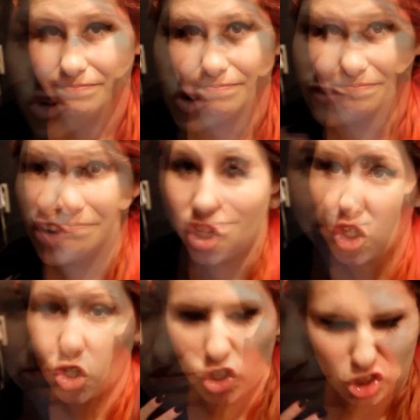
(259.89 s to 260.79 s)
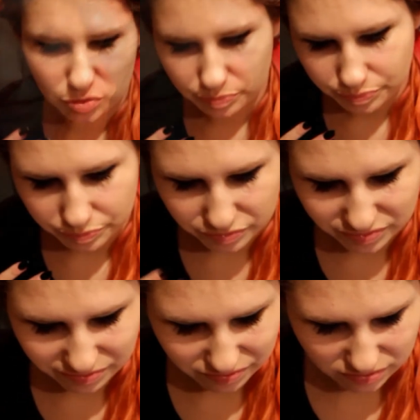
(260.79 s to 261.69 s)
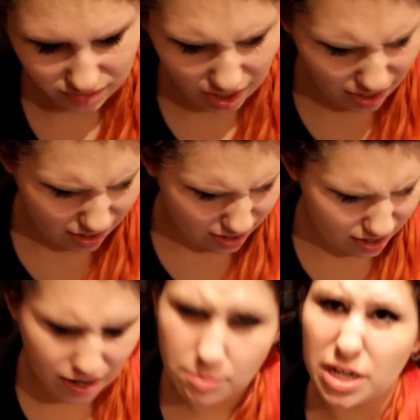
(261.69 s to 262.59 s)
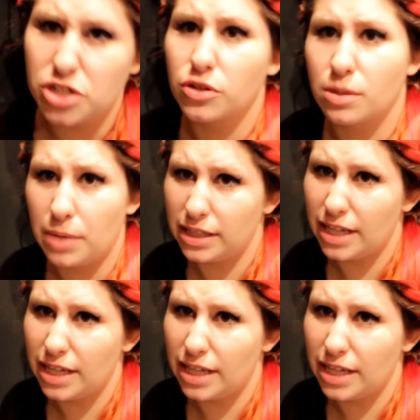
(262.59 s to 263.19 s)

Graveyard Girl, and Made You Look by